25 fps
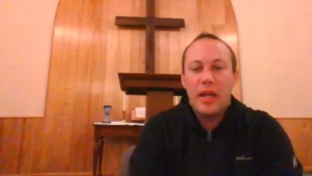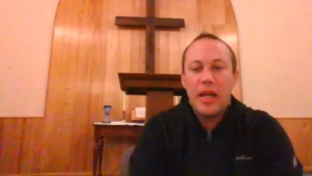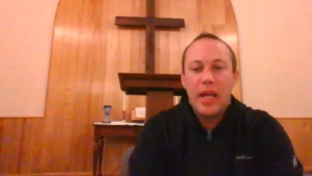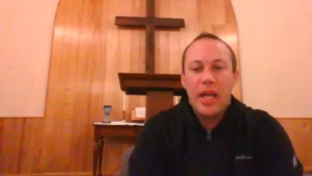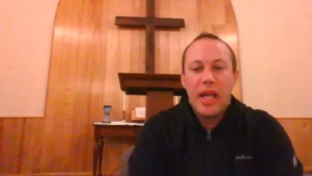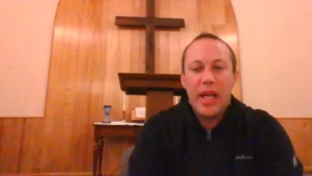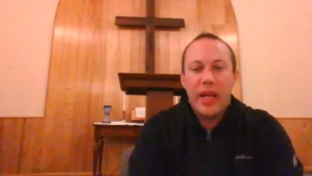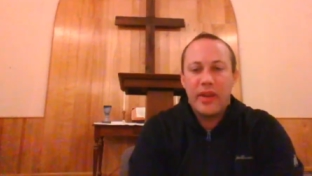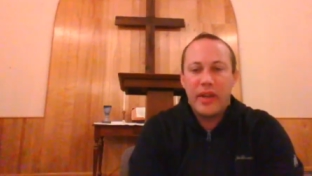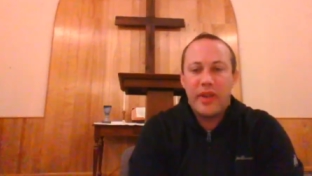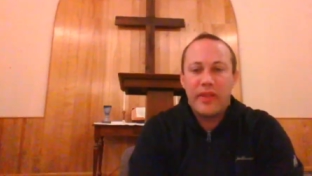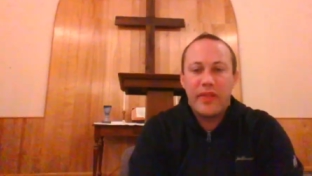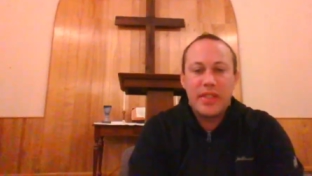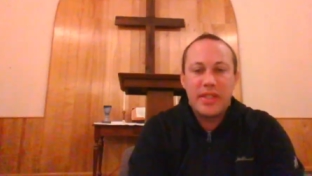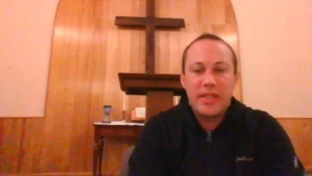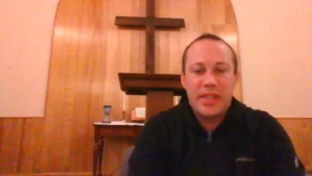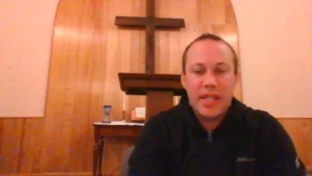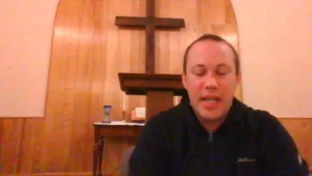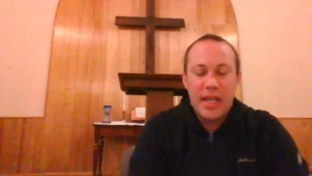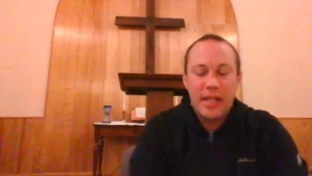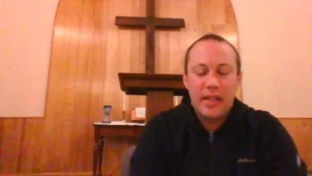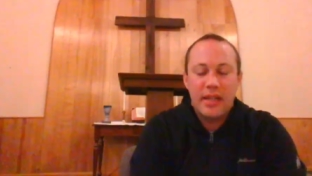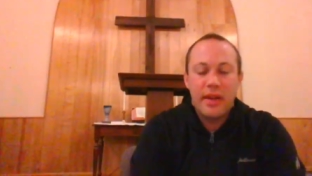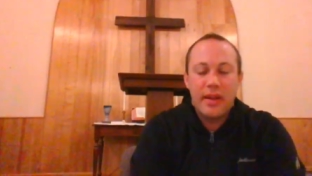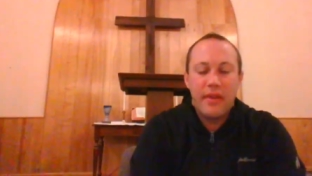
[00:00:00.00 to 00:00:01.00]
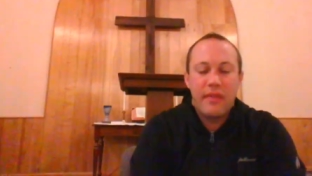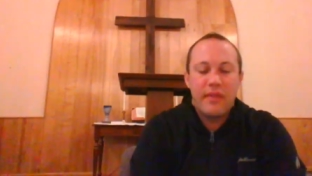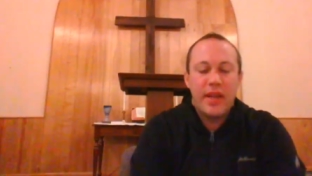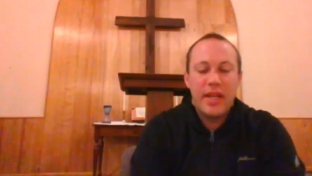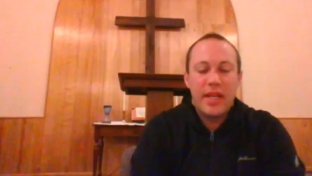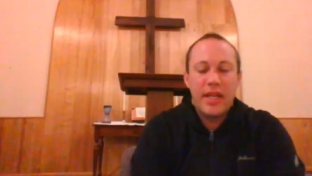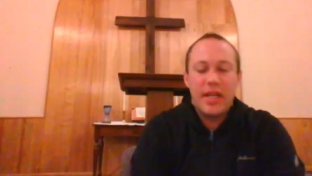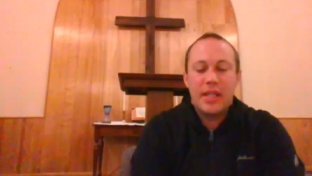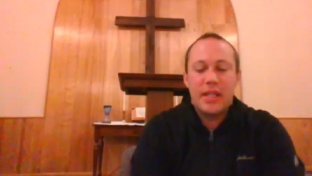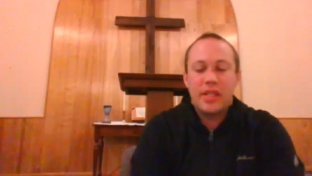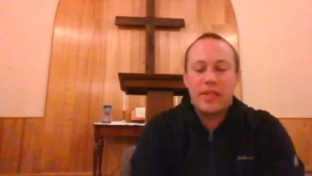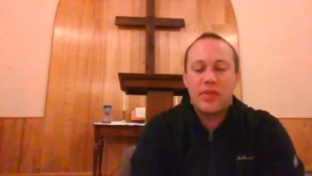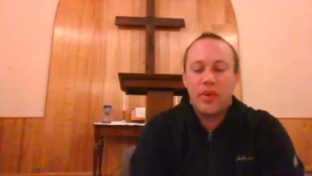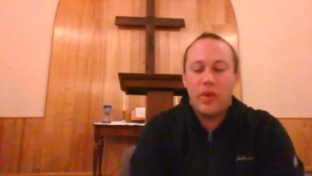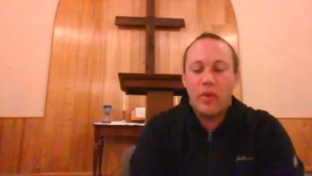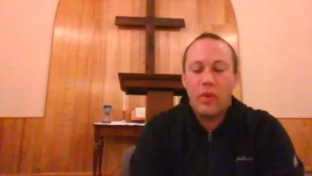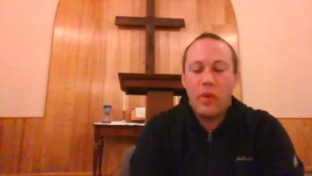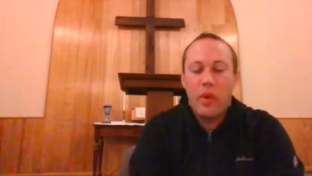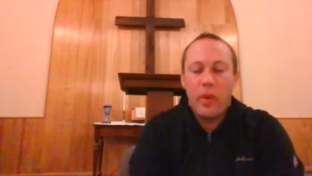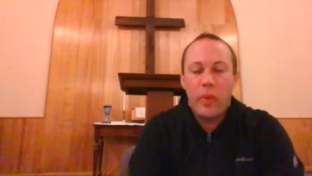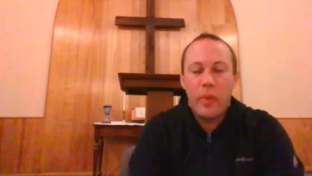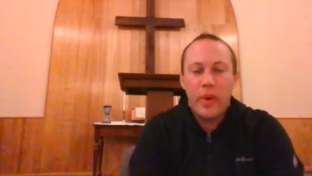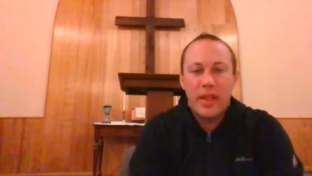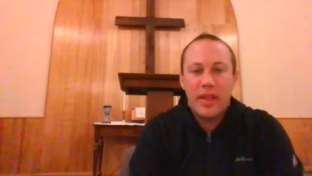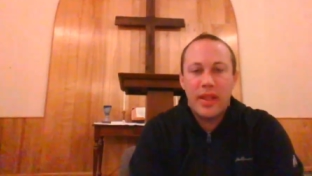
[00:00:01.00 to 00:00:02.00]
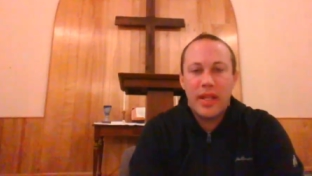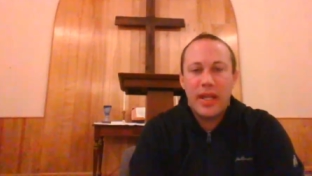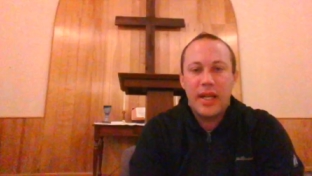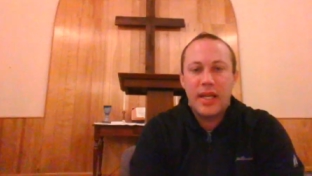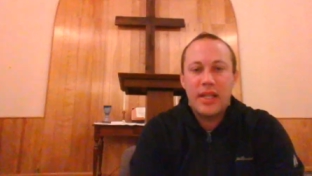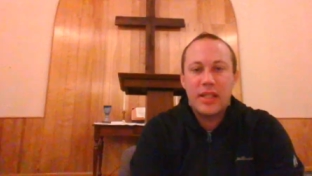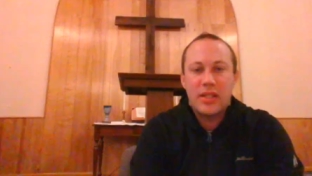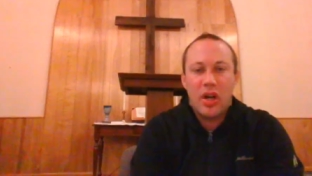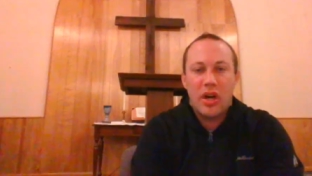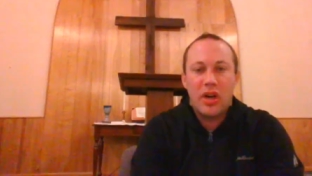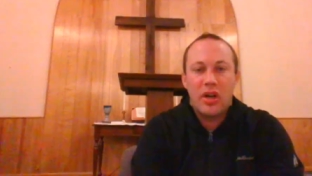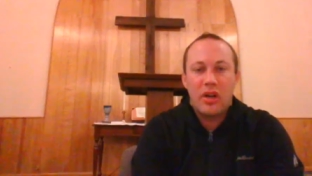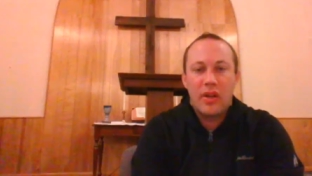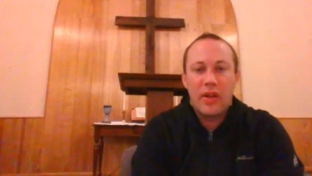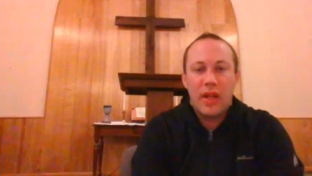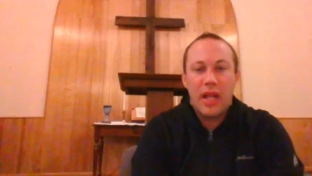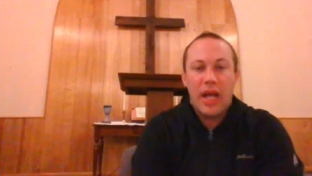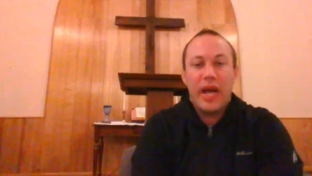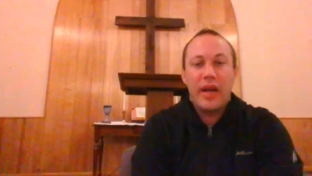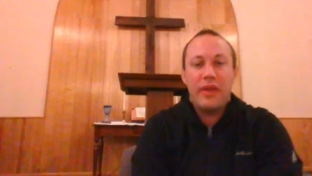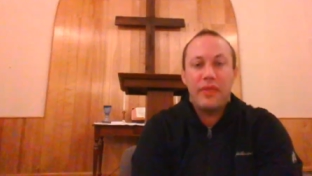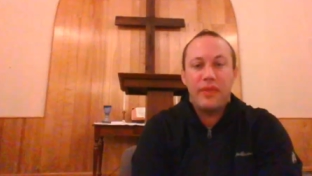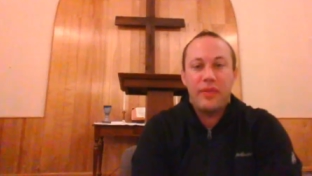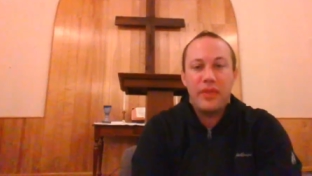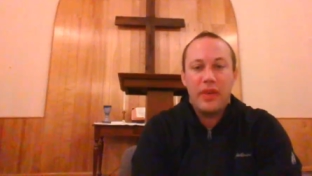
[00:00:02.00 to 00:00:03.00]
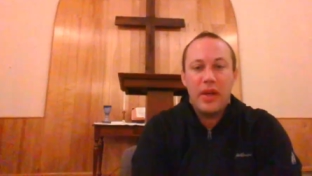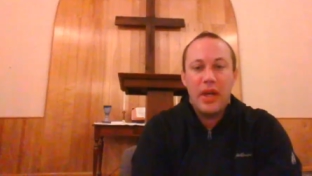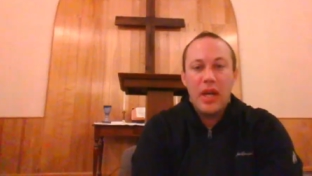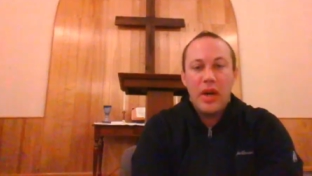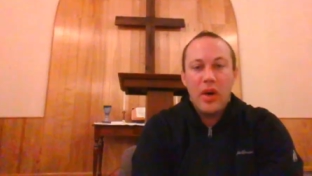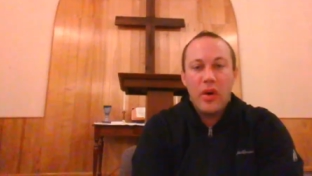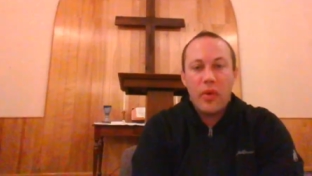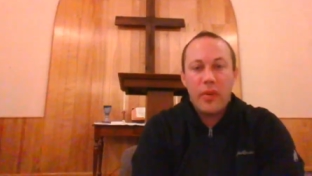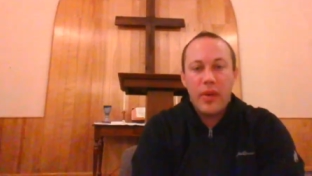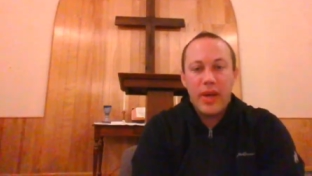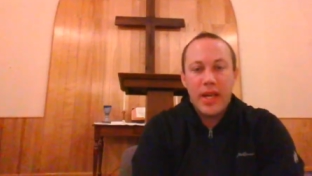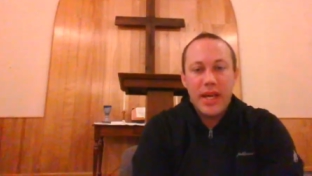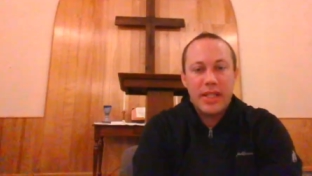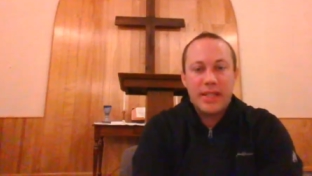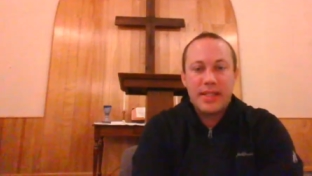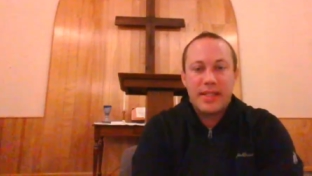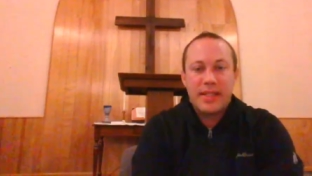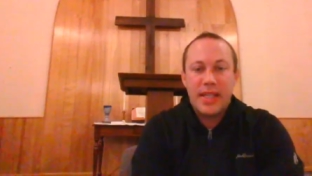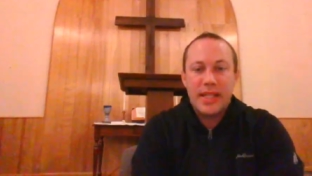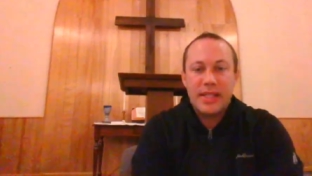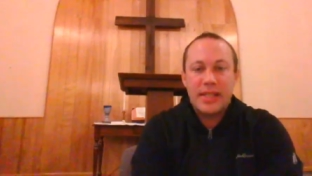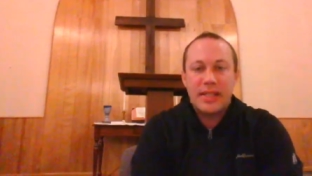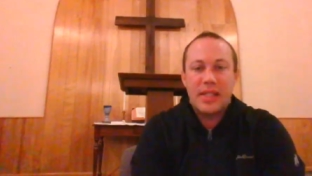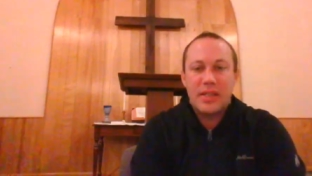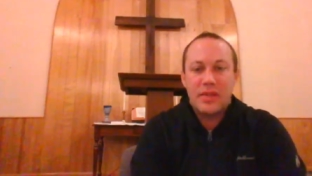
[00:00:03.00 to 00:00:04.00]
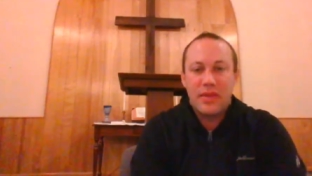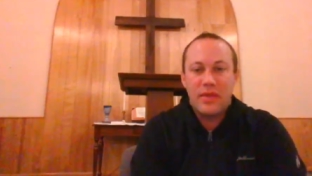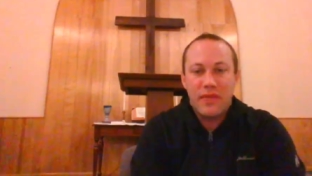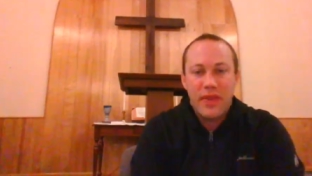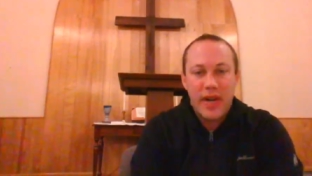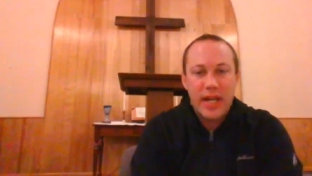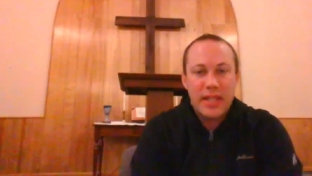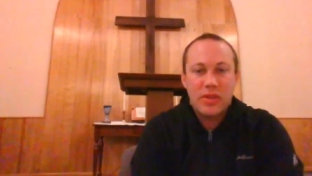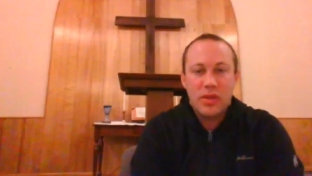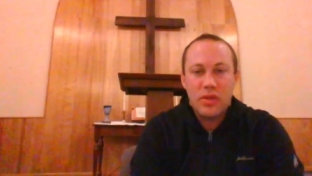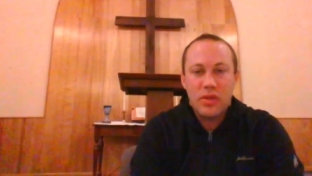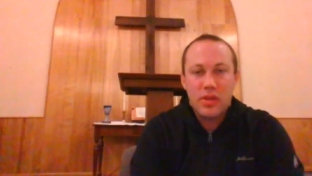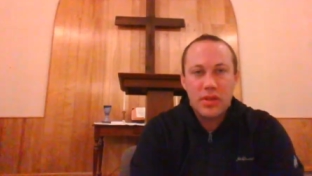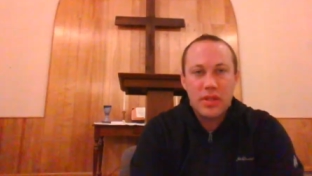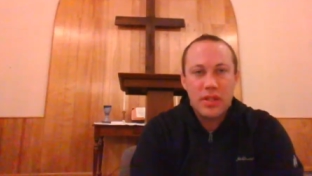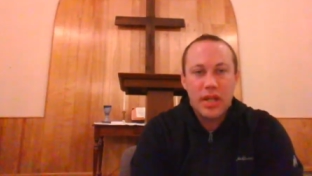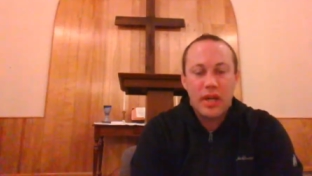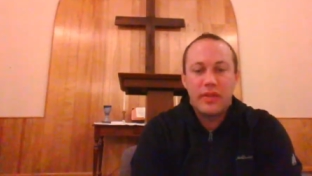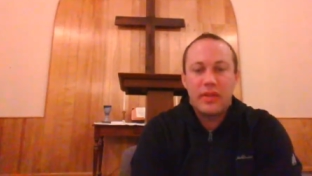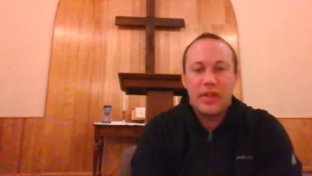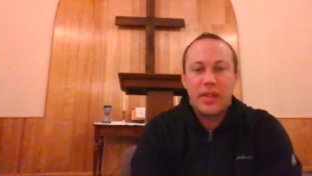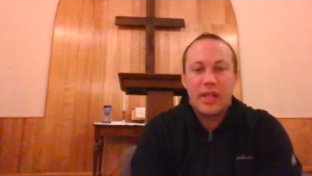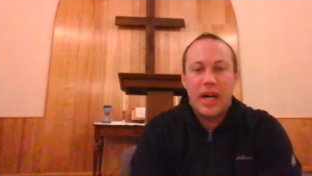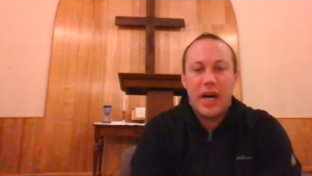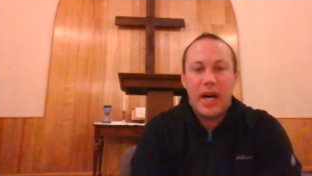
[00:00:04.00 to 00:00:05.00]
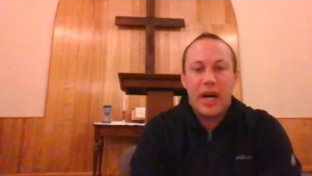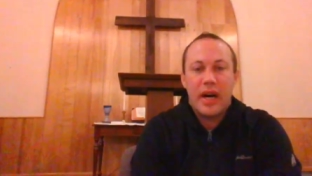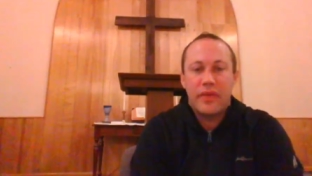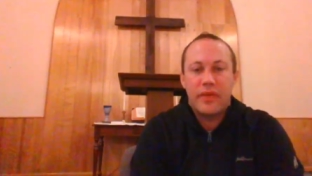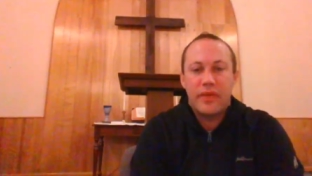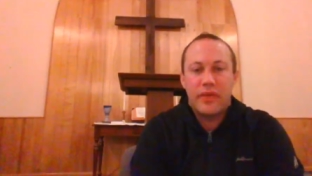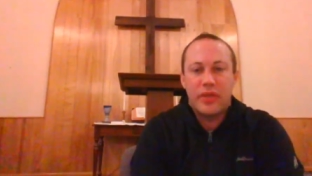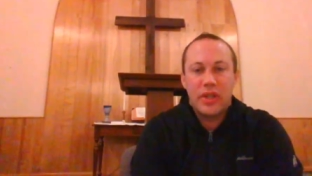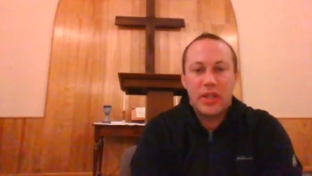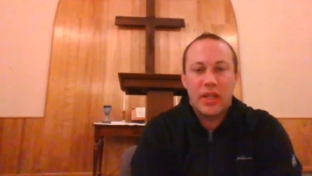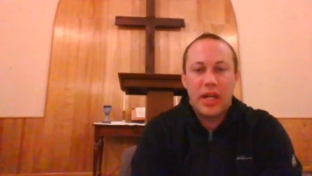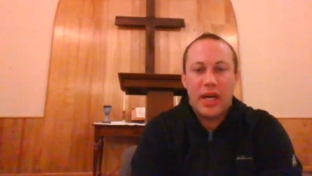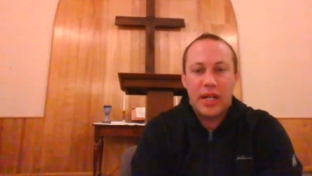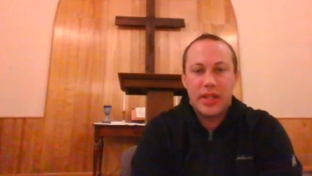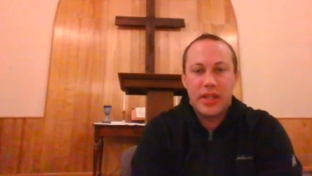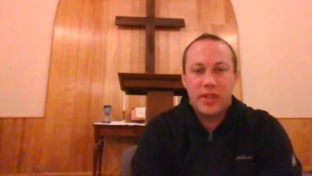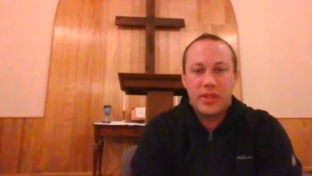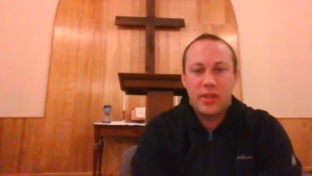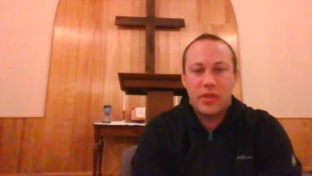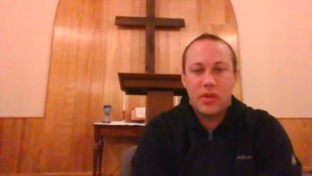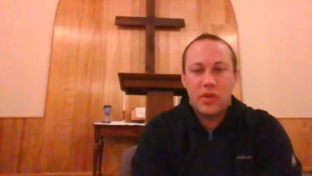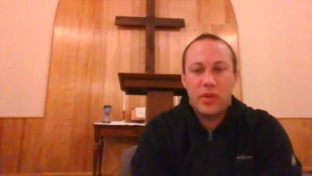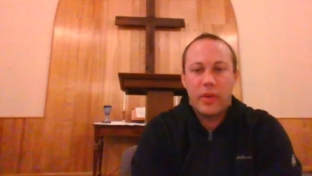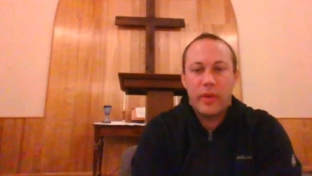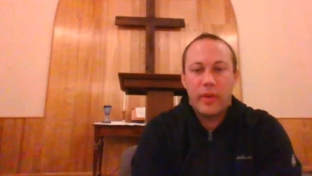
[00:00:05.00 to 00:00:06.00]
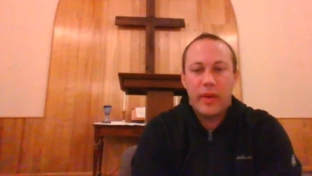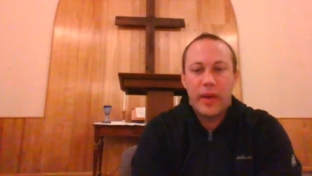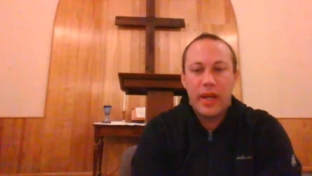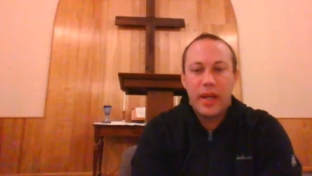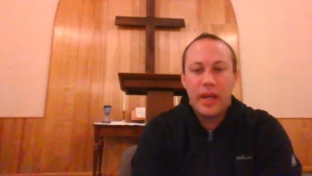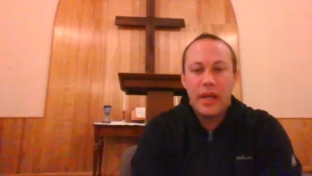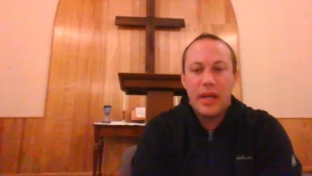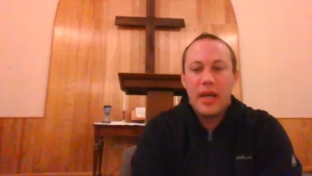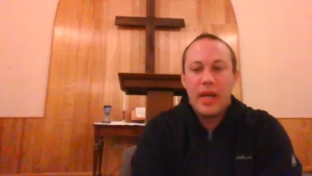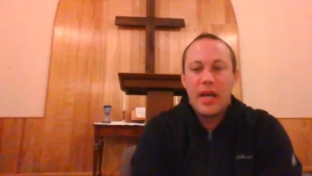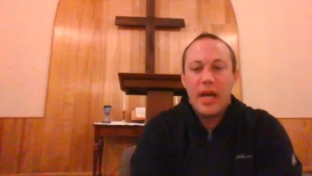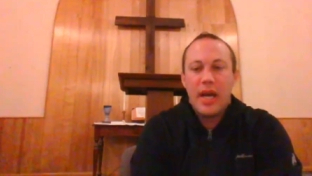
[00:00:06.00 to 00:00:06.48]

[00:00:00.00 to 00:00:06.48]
even if it's an inconvenience for what we think is our life, we exist as vessels of God for God's glory.